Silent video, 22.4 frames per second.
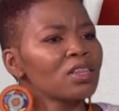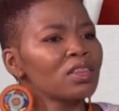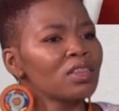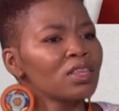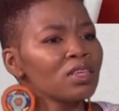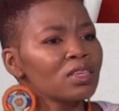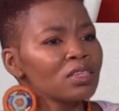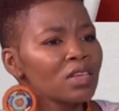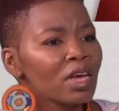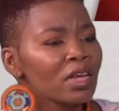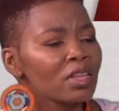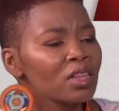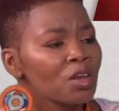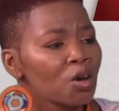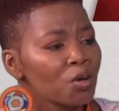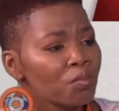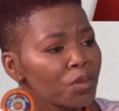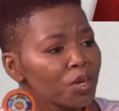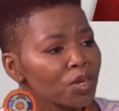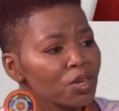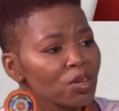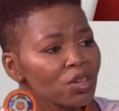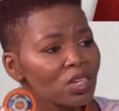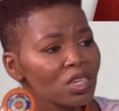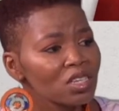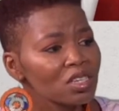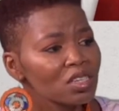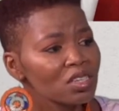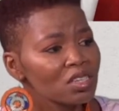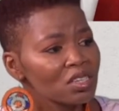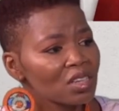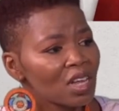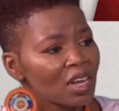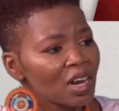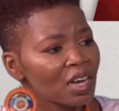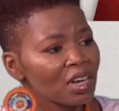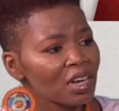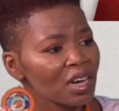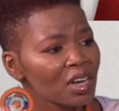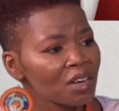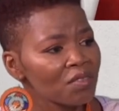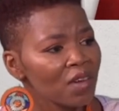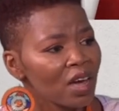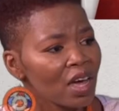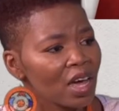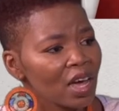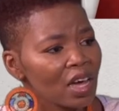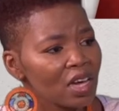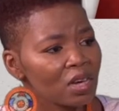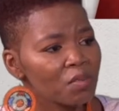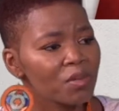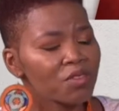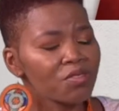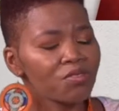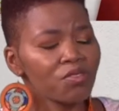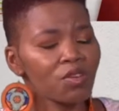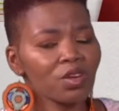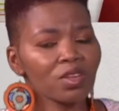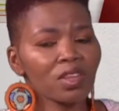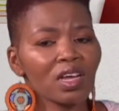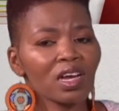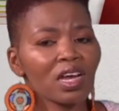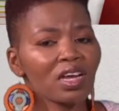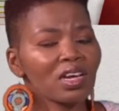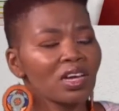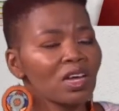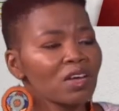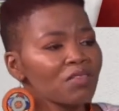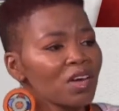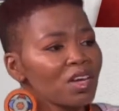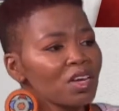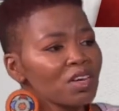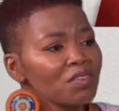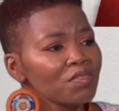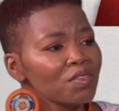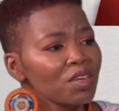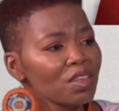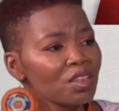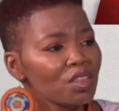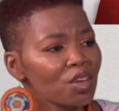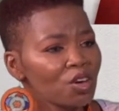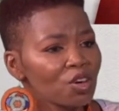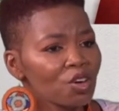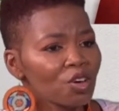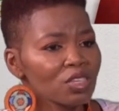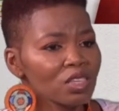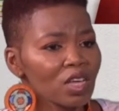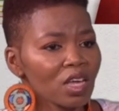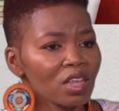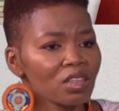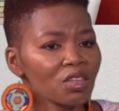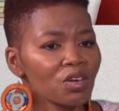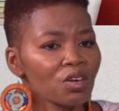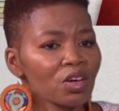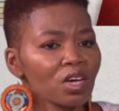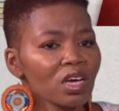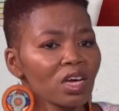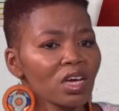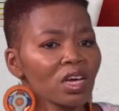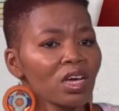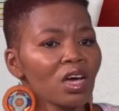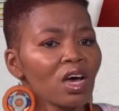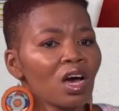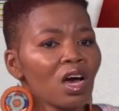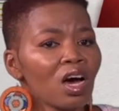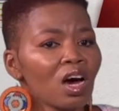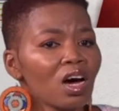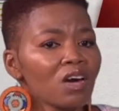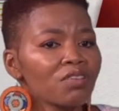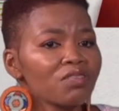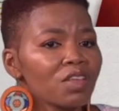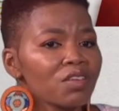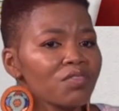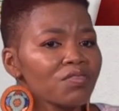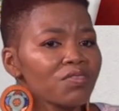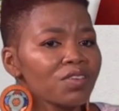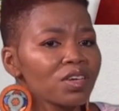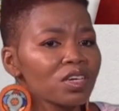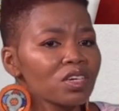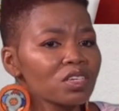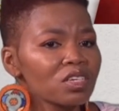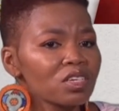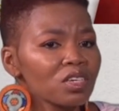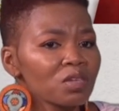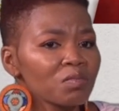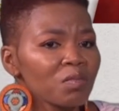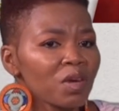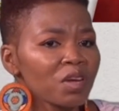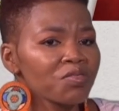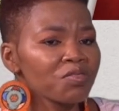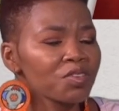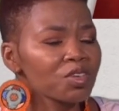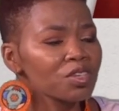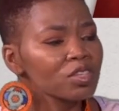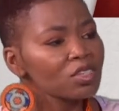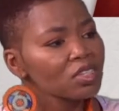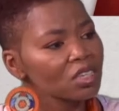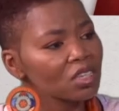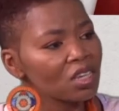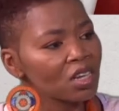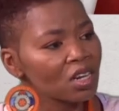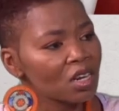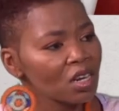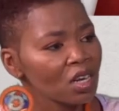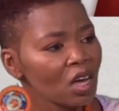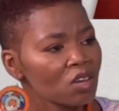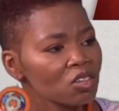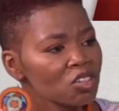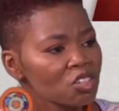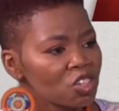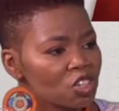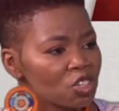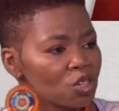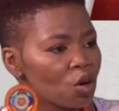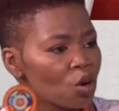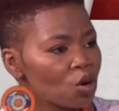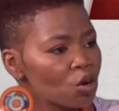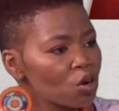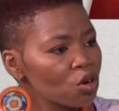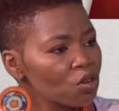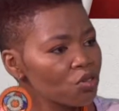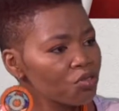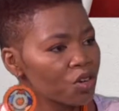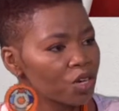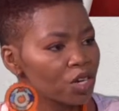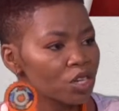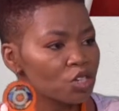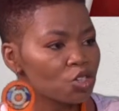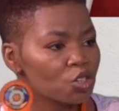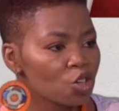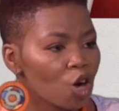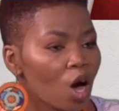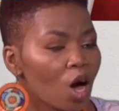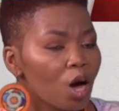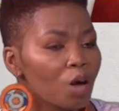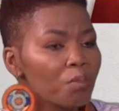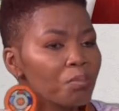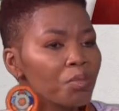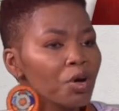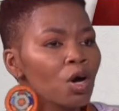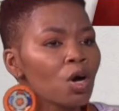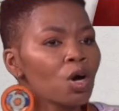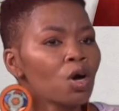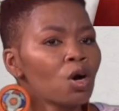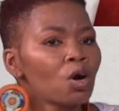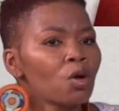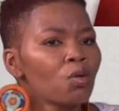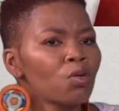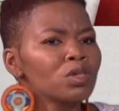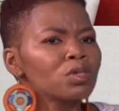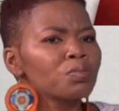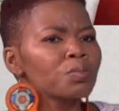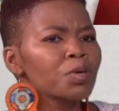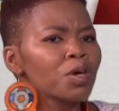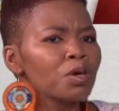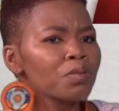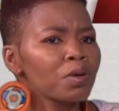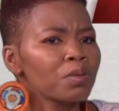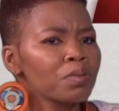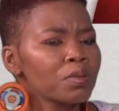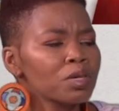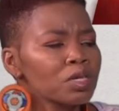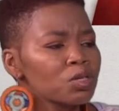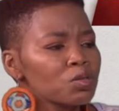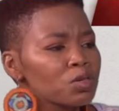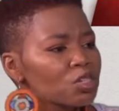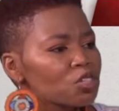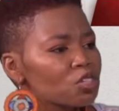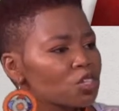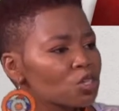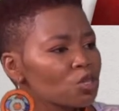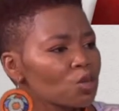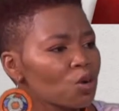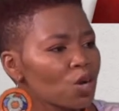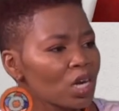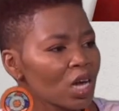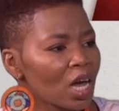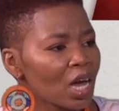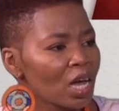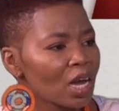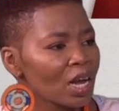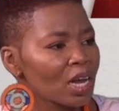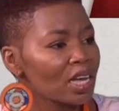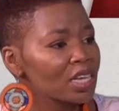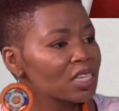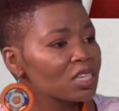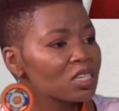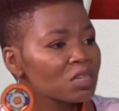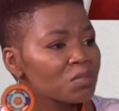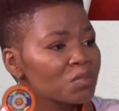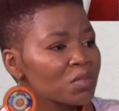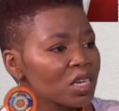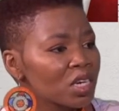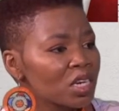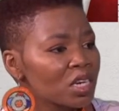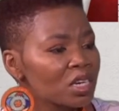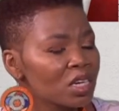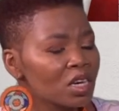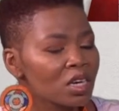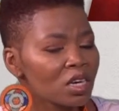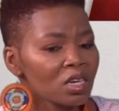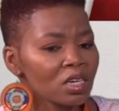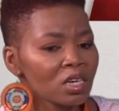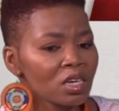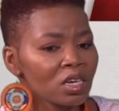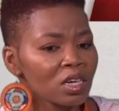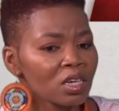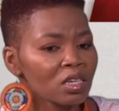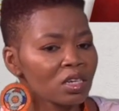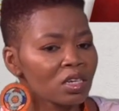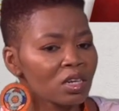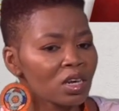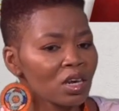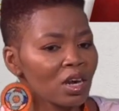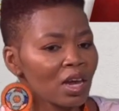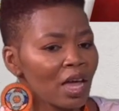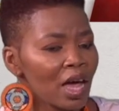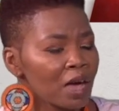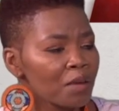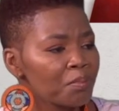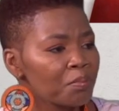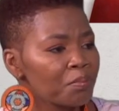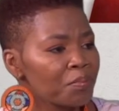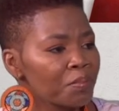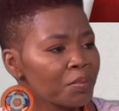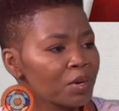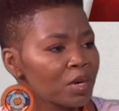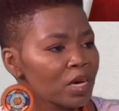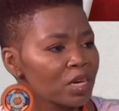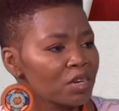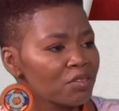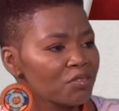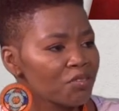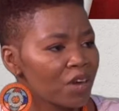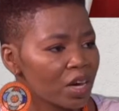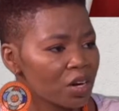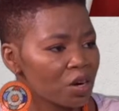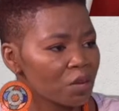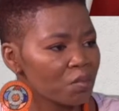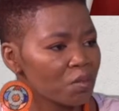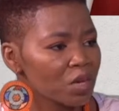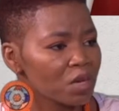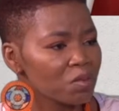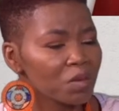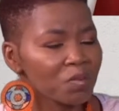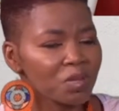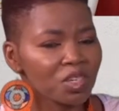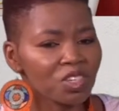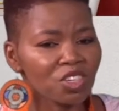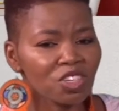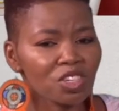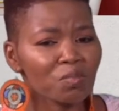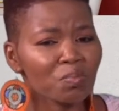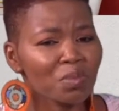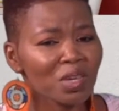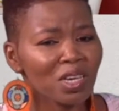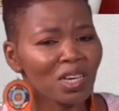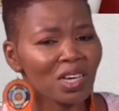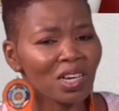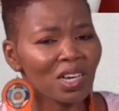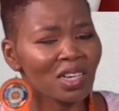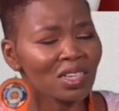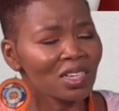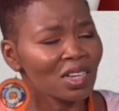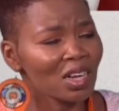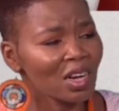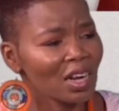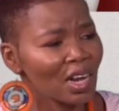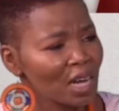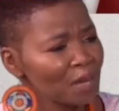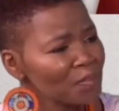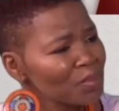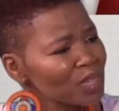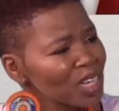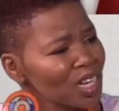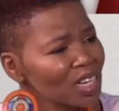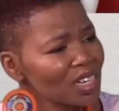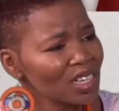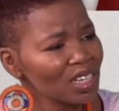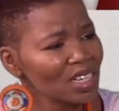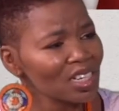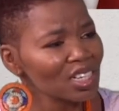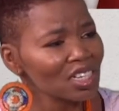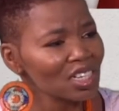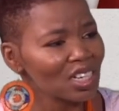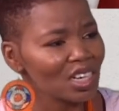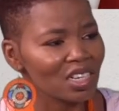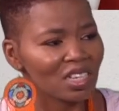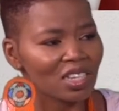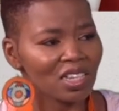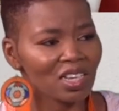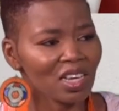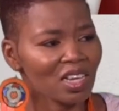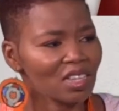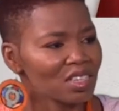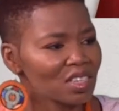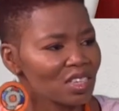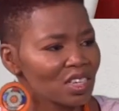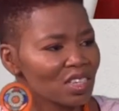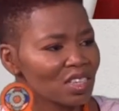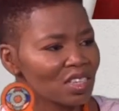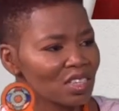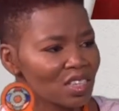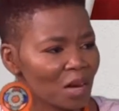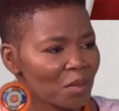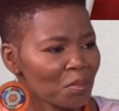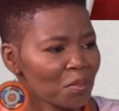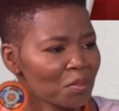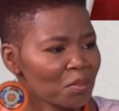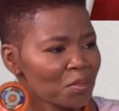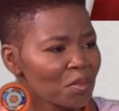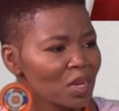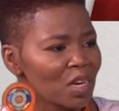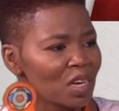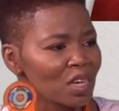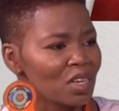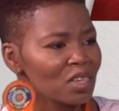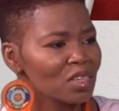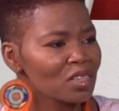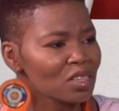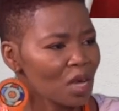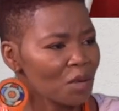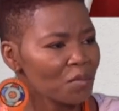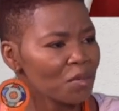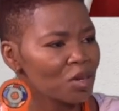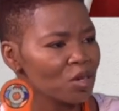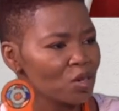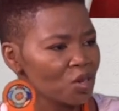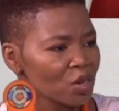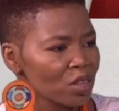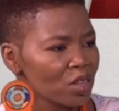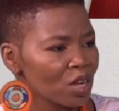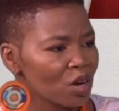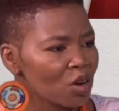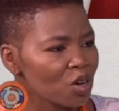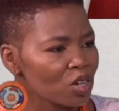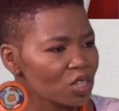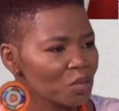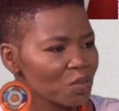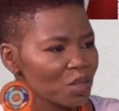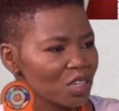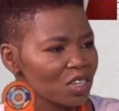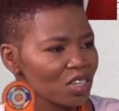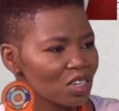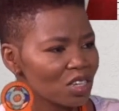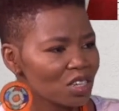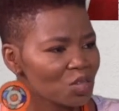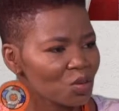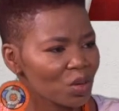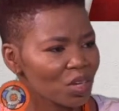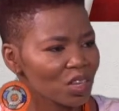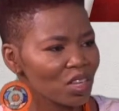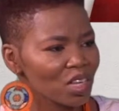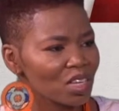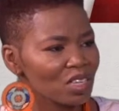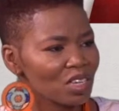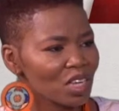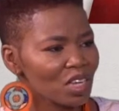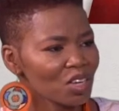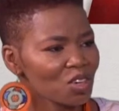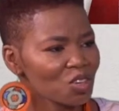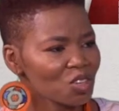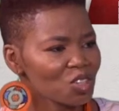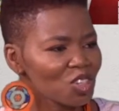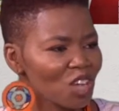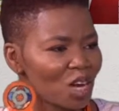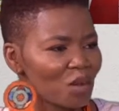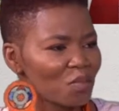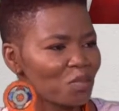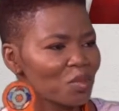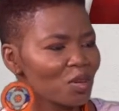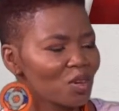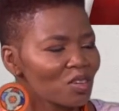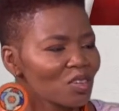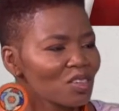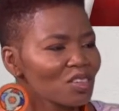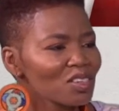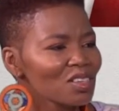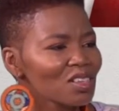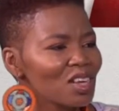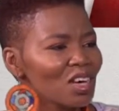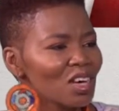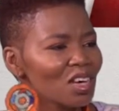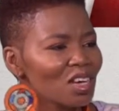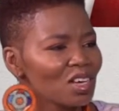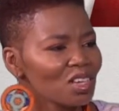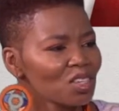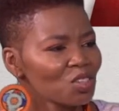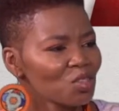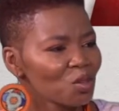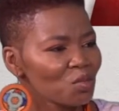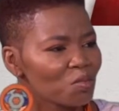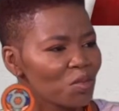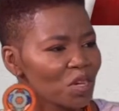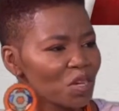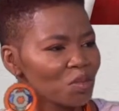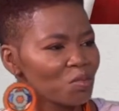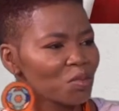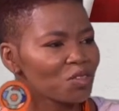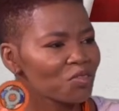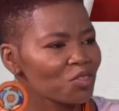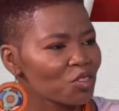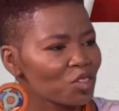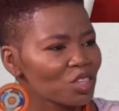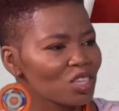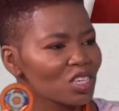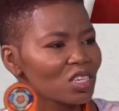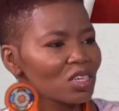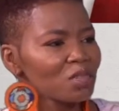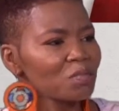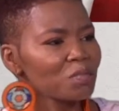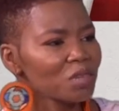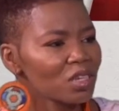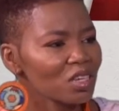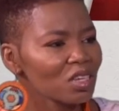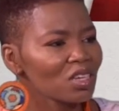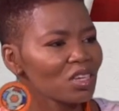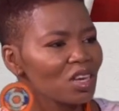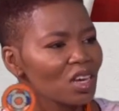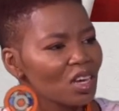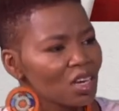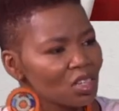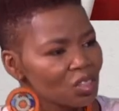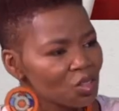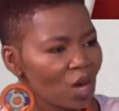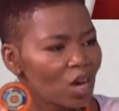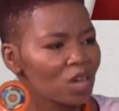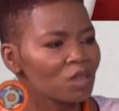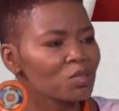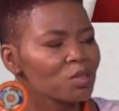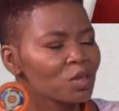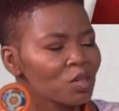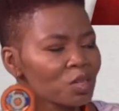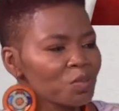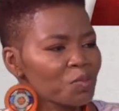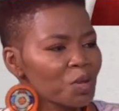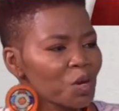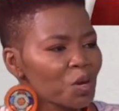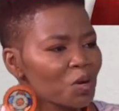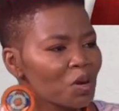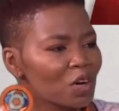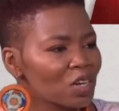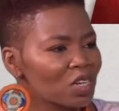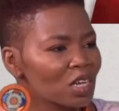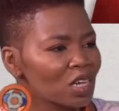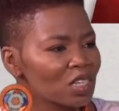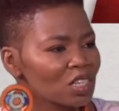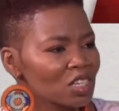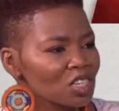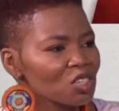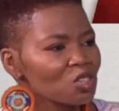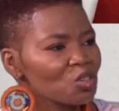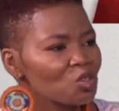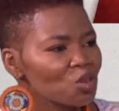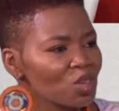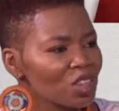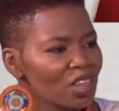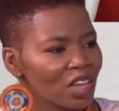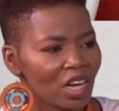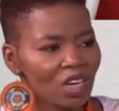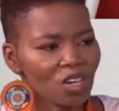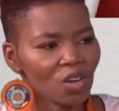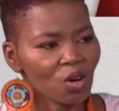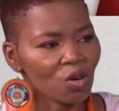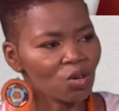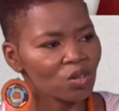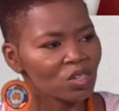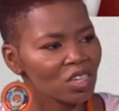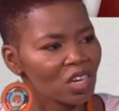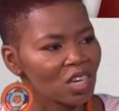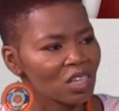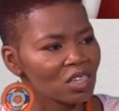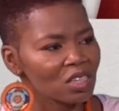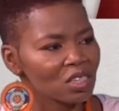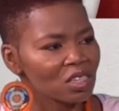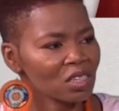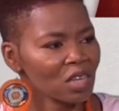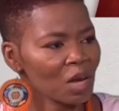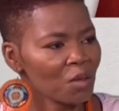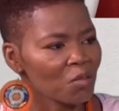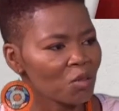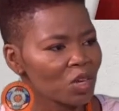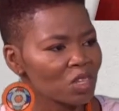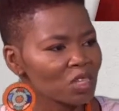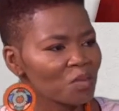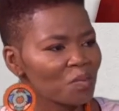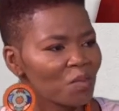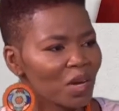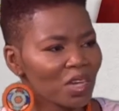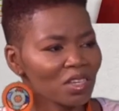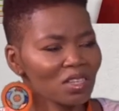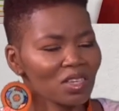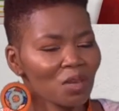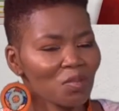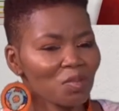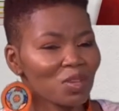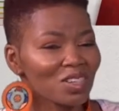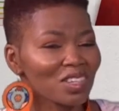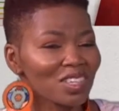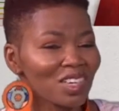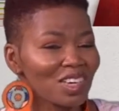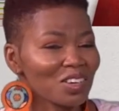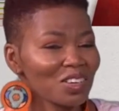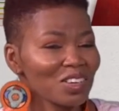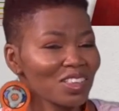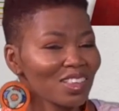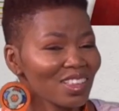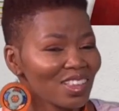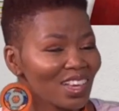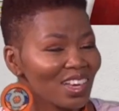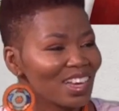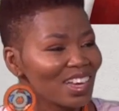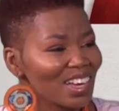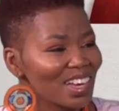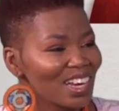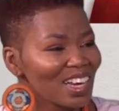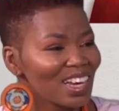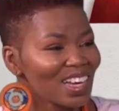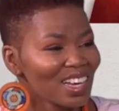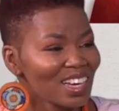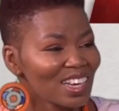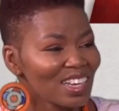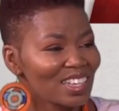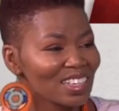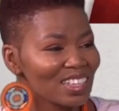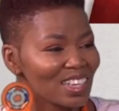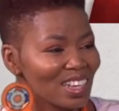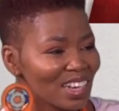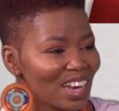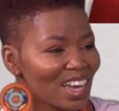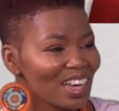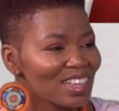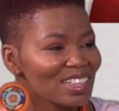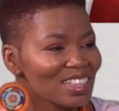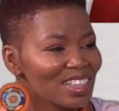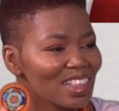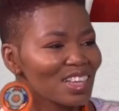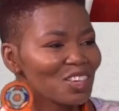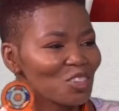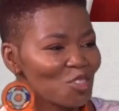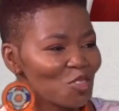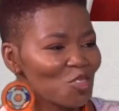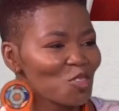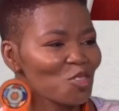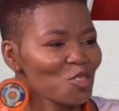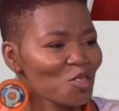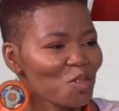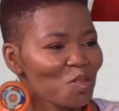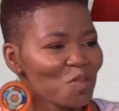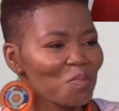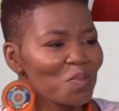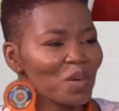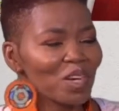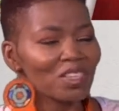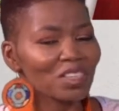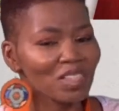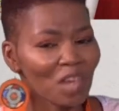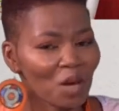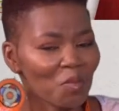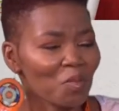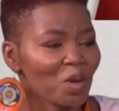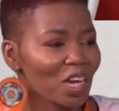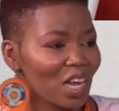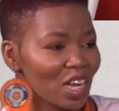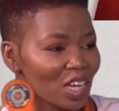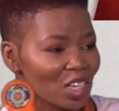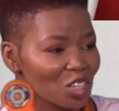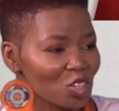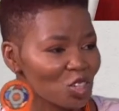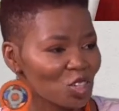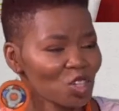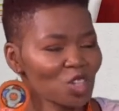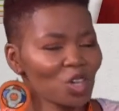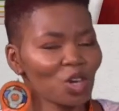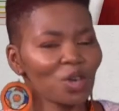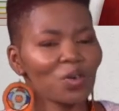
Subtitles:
These are the opportunities that I never had before, that I never even thought, because I thought, okay, after finishing my first degree, I'll just go look for a job, which probably it was just going to land me in a lab environment, maybe just being a lab technician, testing some sample, in the hospitals when they take your samples to maybe for TB. So I was probably going to just do that, go test someone's sputum, which I don't think it's a nice thing to do, but someone has to do